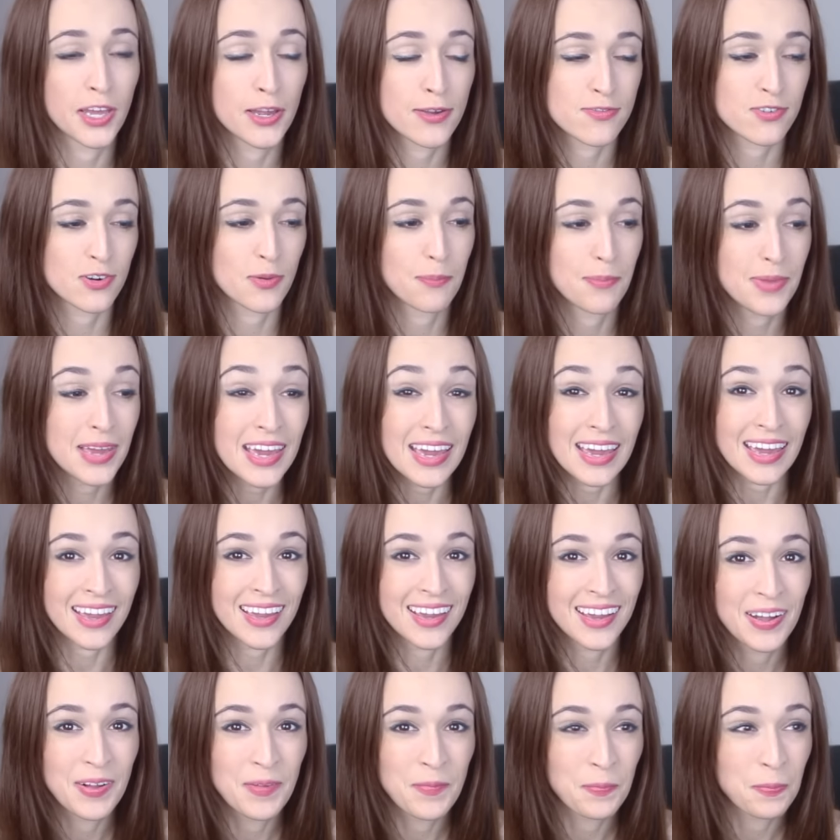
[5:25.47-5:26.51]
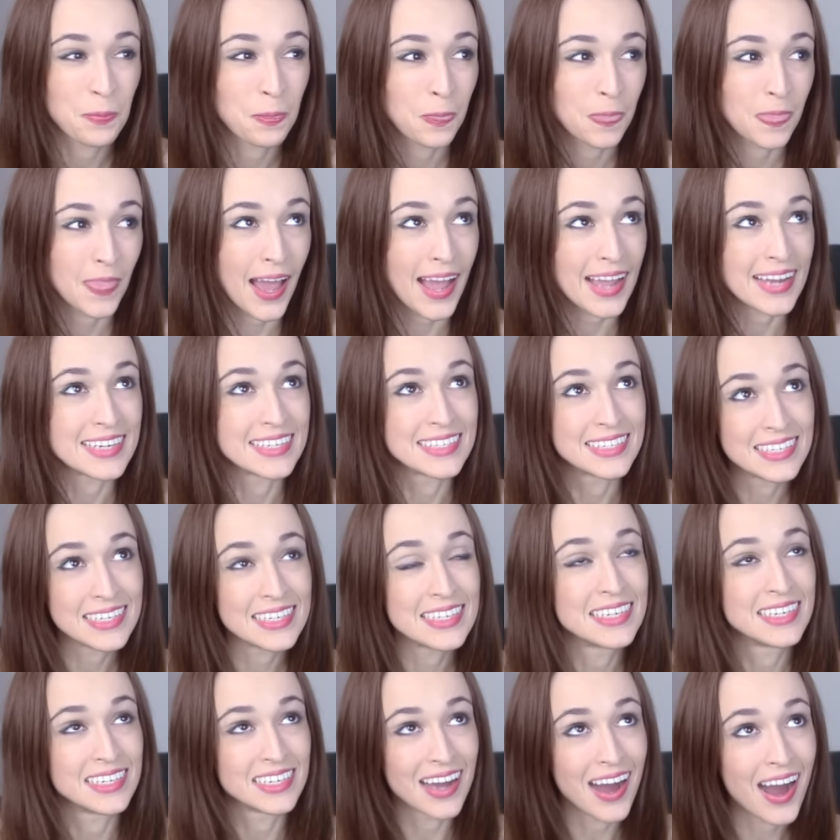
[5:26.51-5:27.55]
Like, for me, I
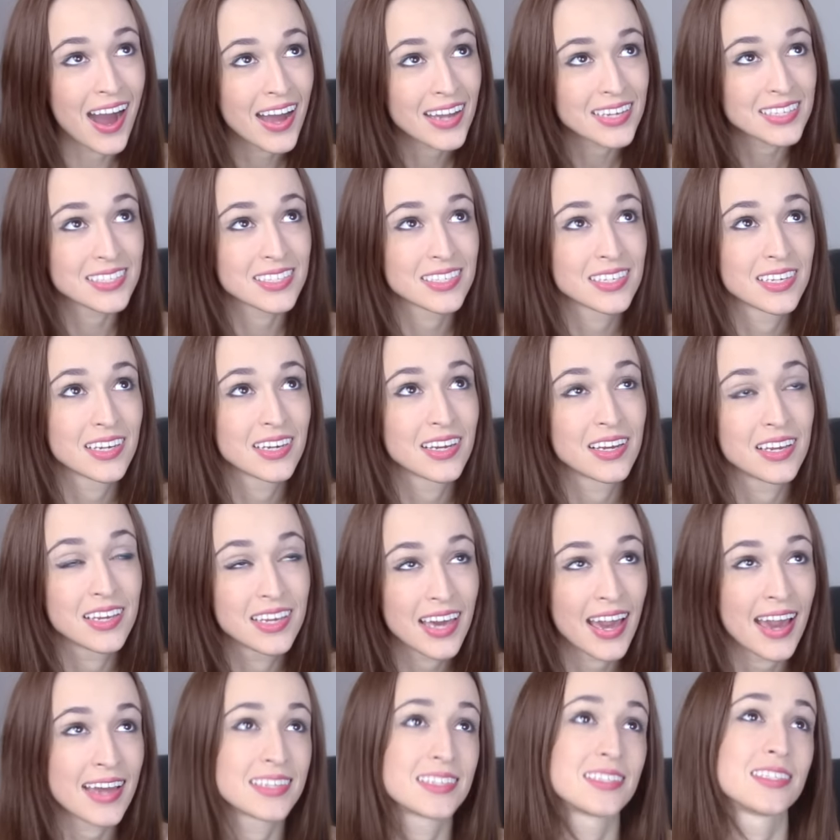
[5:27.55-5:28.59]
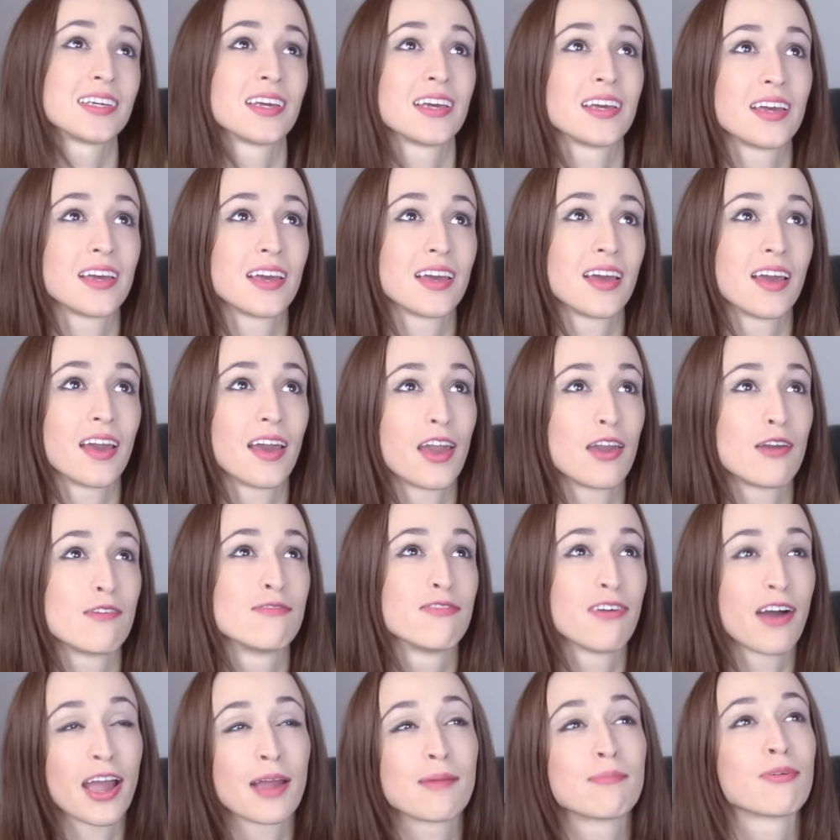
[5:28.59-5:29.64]
did not get a
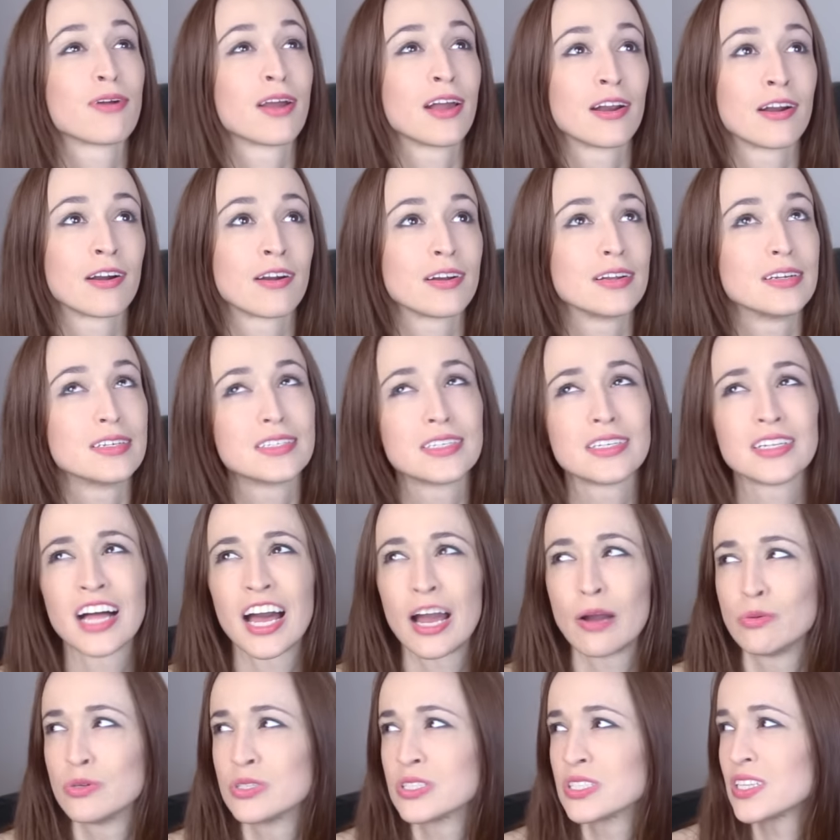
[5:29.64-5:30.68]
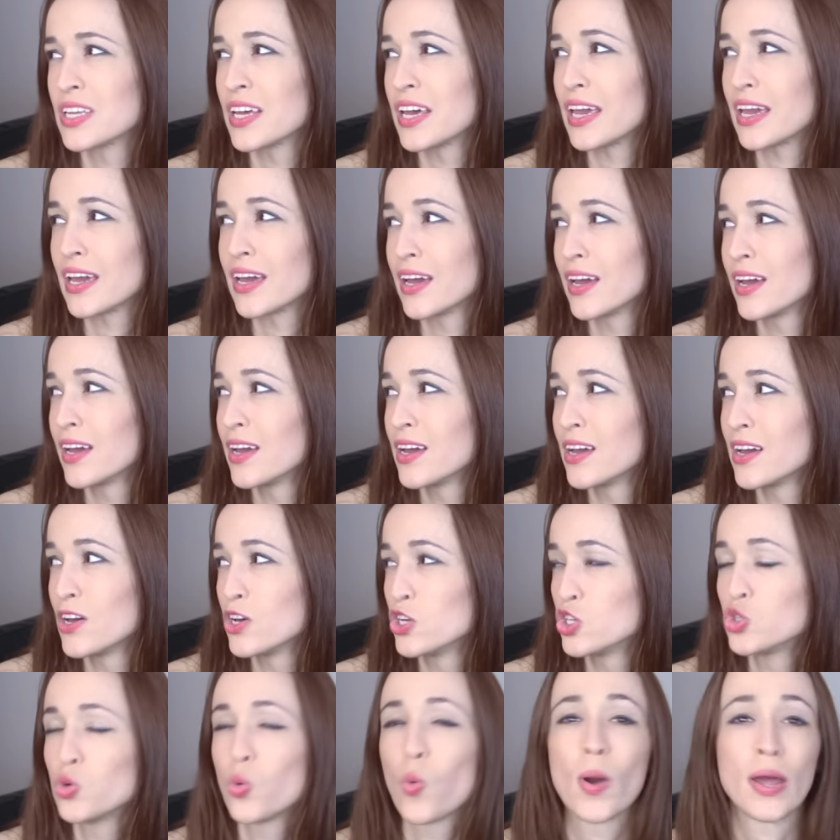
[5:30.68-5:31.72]
vibrator until I was, like,
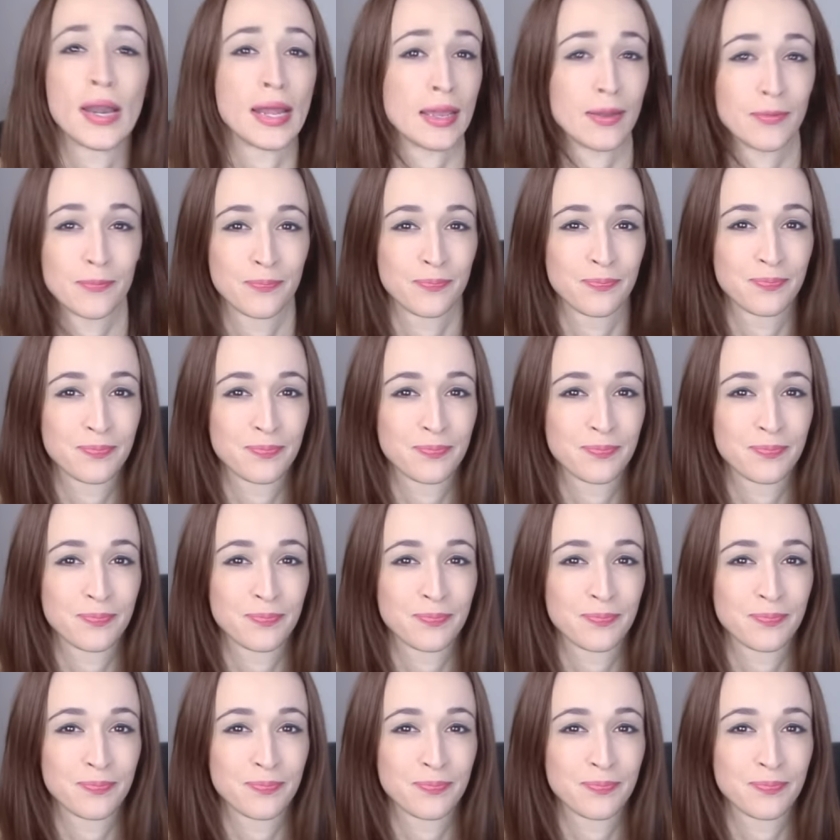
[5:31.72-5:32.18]
20.